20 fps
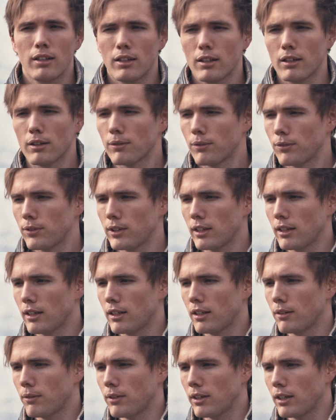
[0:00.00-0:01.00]
of the,
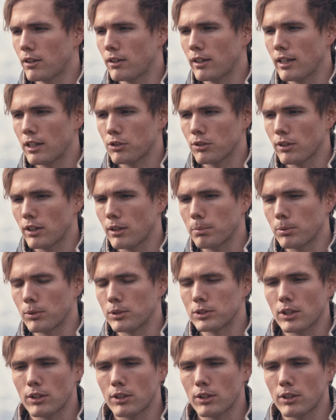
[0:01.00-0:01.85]
any of the international airports.